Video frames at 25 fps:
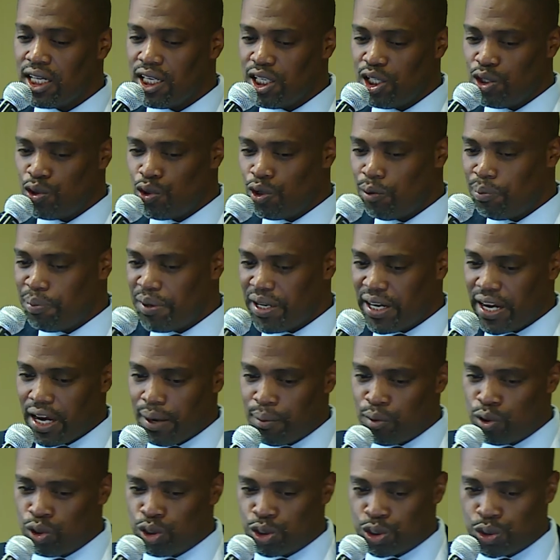You will be
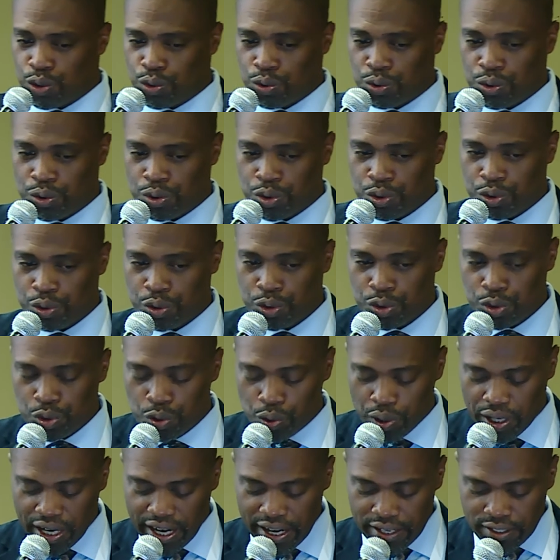able to
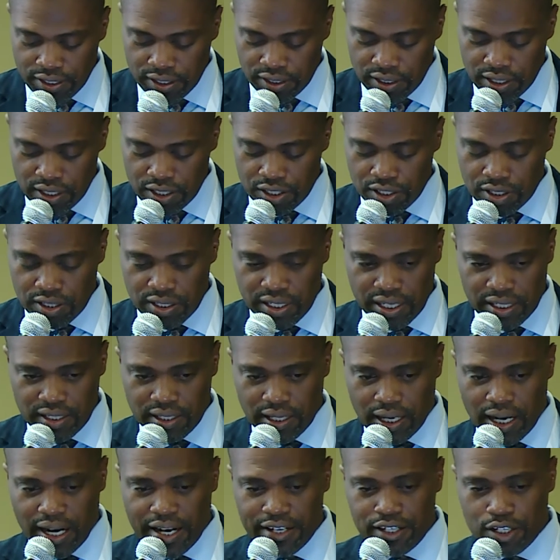get this
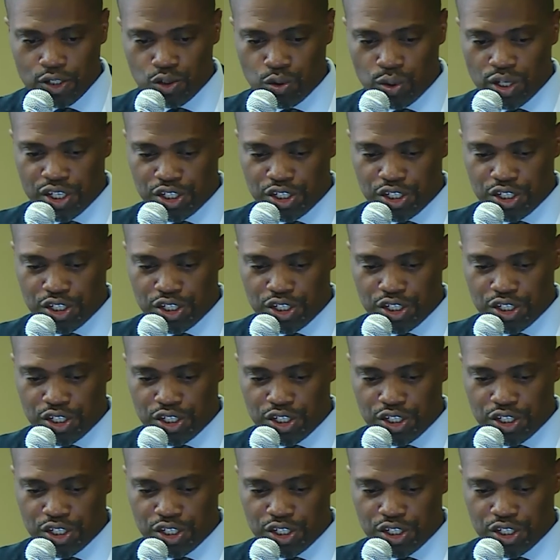sector guide as well